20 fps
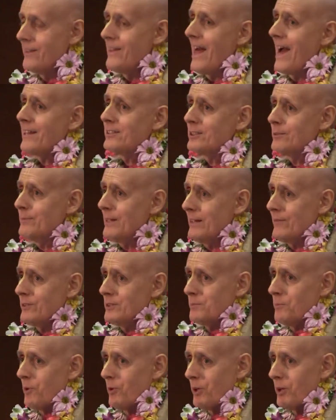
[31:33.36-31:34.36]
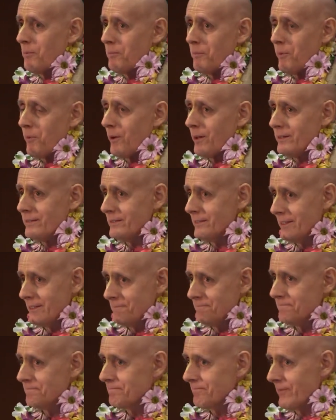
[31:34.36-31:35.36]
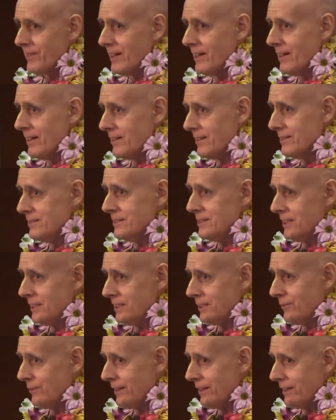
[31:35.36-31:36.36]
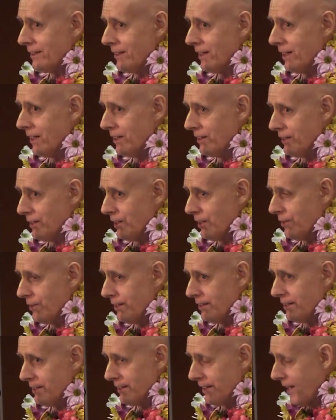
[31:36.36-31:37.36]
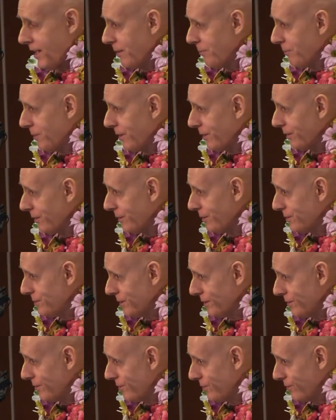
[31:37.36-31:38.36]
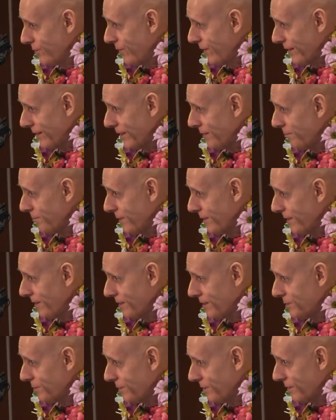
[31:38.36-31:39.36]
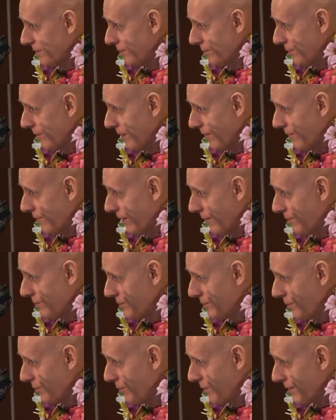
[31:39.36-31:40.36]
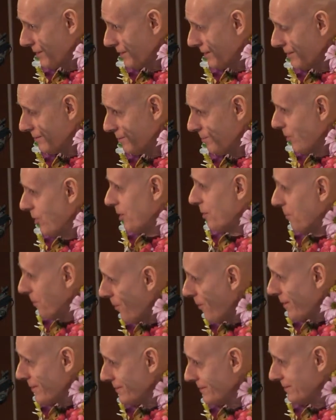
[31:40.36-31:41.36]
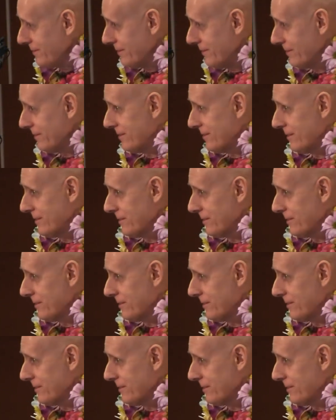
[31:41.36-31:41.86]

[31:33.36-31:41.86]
That to me was more important than continuing, eating hamburgers and drinking beers or whatever I was doing. It was more important.